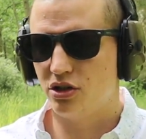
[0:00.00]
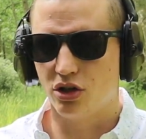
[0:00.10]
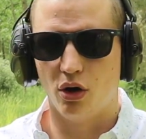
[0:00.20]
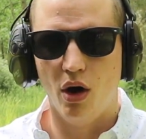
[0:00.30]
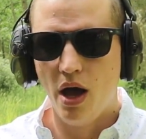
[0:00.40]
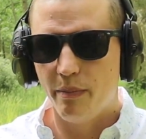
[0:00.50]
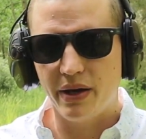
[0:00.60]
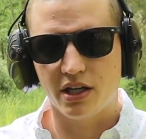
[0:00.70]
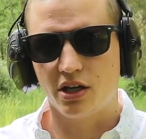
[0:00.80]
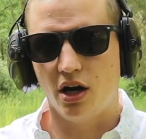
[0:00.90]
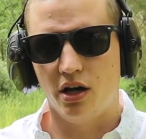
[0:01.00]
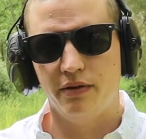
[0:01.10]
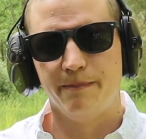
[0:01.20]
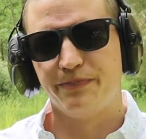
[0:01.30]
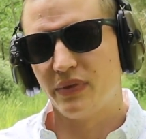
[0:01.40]
So pick a gun,
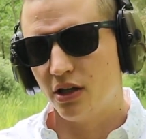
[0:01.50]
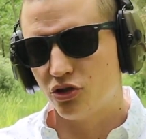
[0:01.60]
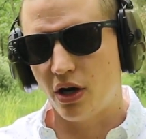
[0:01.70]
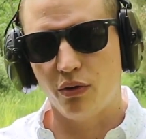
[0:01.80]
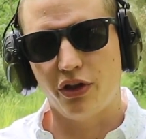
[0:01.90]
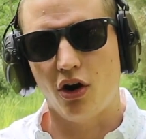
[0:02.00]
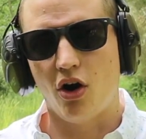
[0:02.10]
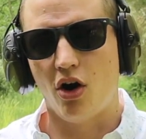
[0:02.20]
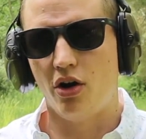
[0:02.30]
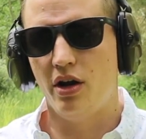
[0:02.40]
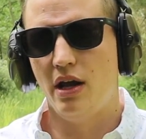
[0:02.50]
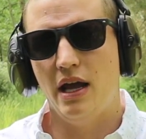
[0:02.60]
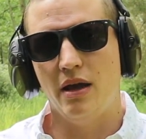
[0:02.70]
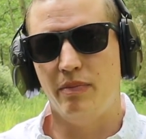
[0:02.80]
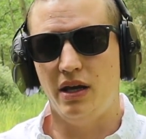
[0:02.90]
train with it hard,
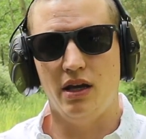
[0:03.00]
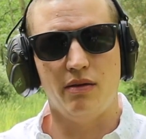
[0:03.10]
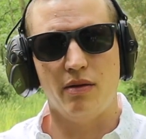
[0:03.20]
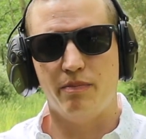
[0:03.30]
and be